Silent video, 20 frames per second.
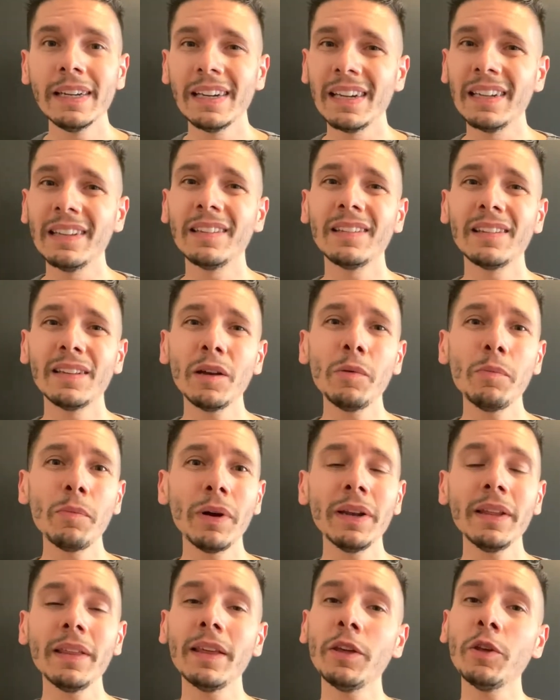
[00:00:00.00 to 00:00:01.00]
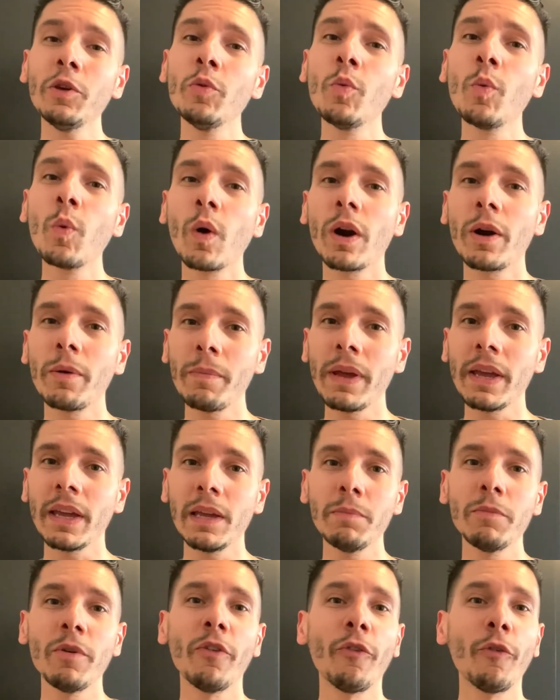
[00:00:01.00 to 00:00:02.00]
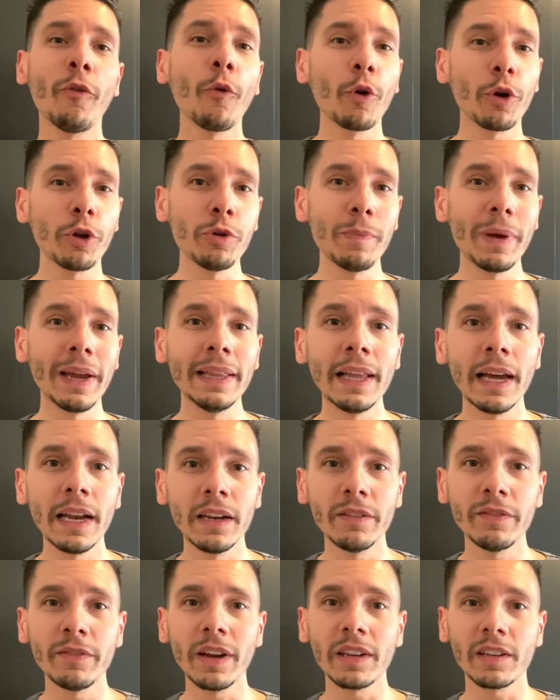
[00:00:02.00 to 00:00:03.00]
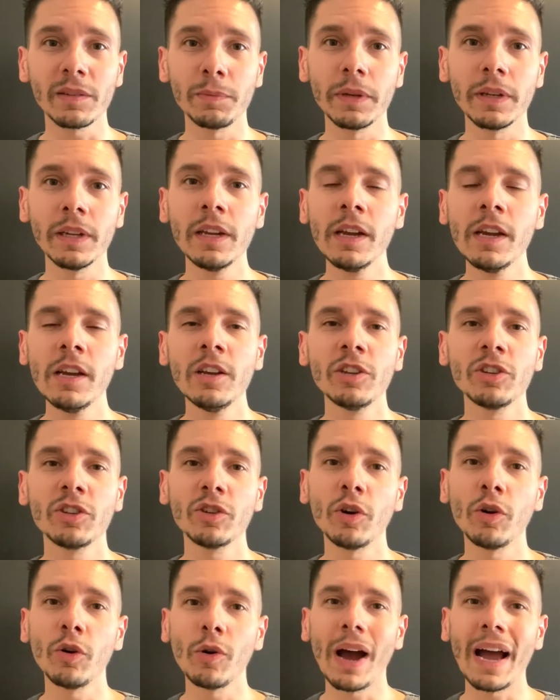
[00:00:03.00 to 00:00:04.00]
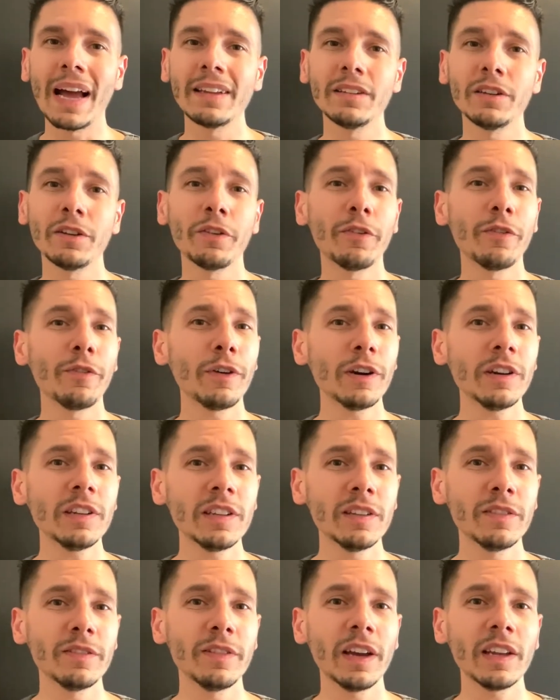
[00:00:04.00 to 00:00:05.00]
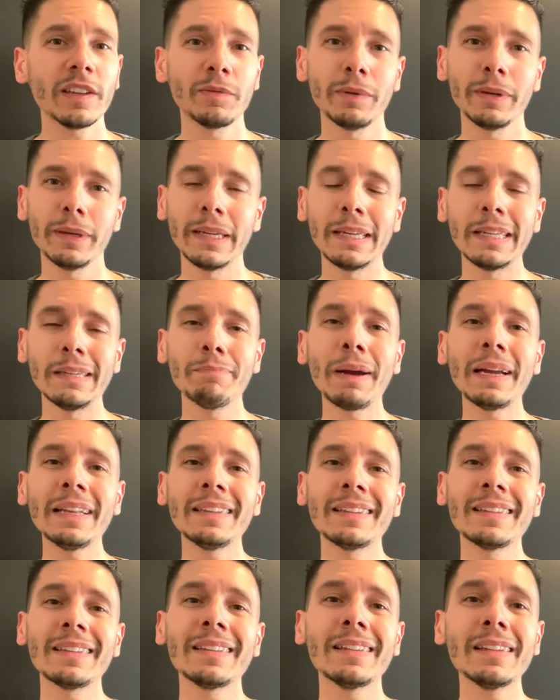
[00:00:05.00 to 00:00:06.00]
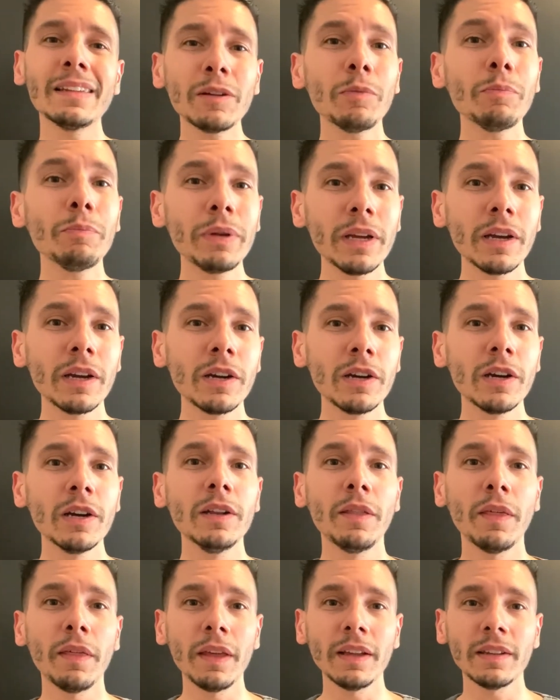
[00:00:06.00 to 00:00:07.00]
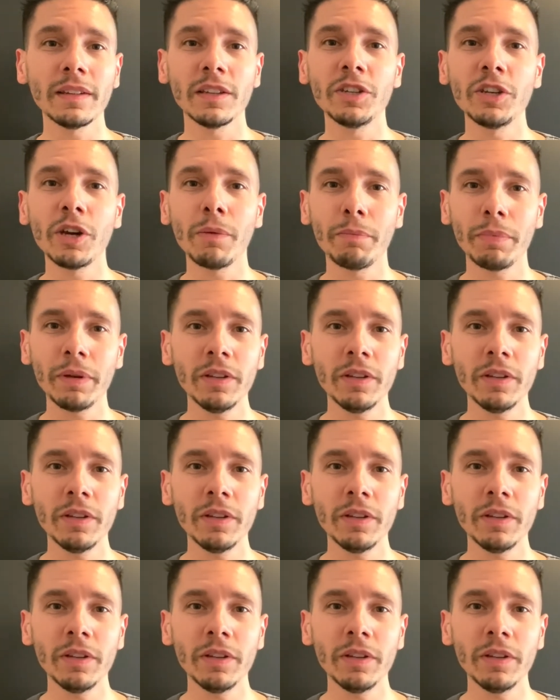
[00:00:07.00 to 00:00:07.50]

it's still money that you weren't making before you made that investment. So as your first investment, it might still be a good thing to jump